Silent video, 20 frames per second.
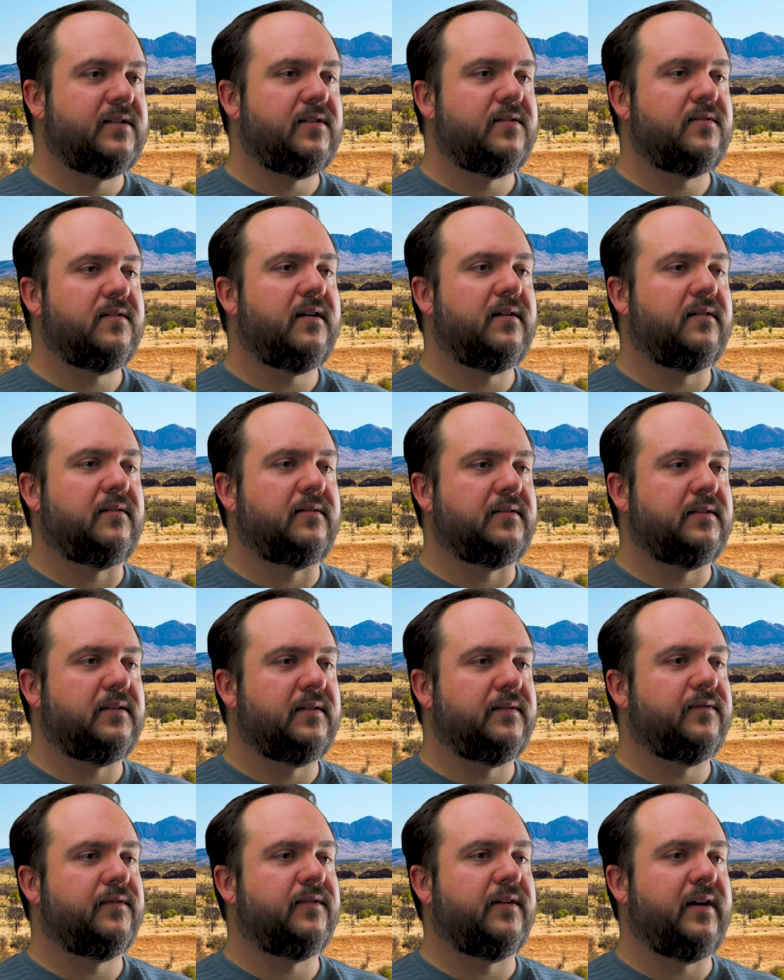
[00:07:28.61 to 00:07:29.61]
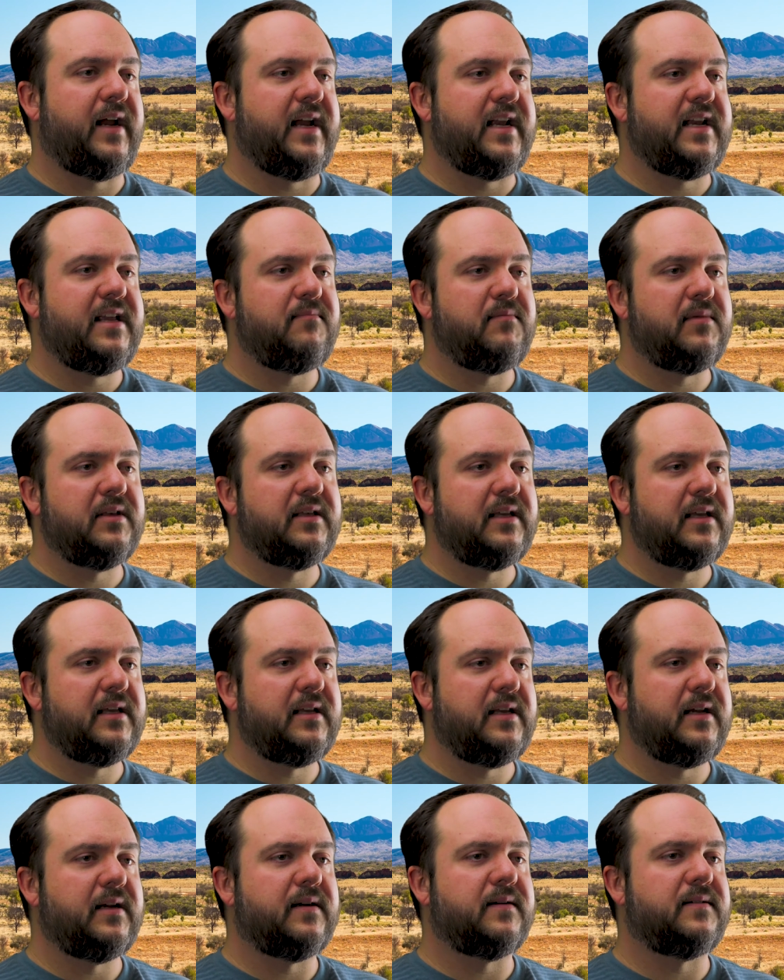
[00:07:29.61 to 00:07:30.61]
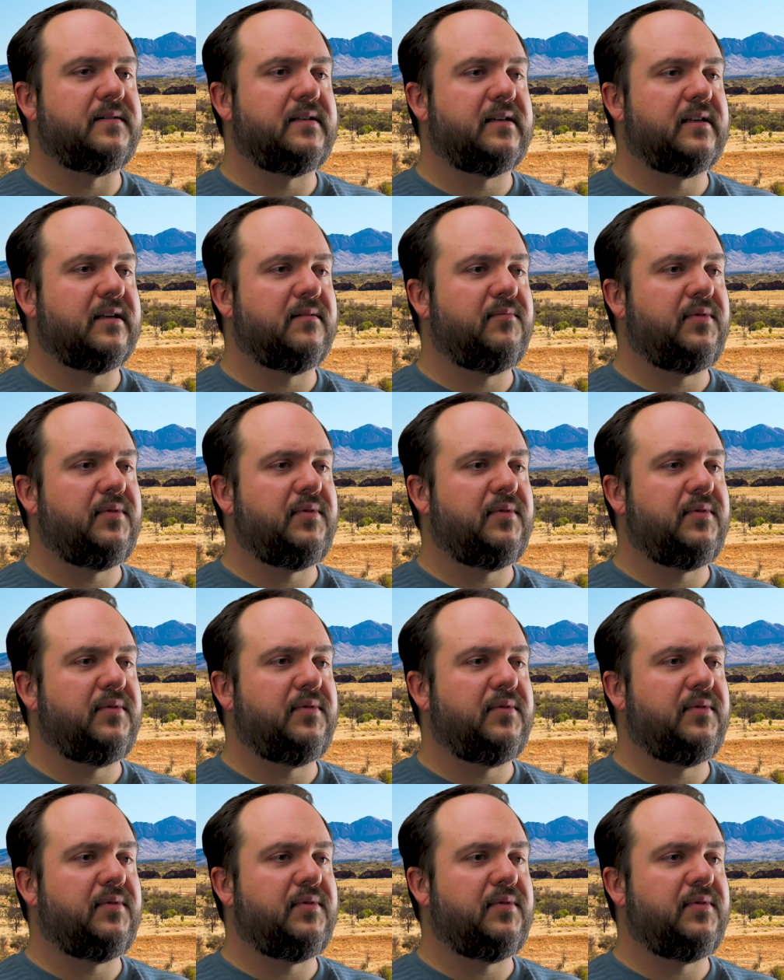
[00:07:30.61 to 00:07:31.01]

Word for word: had struggled for 80 million years to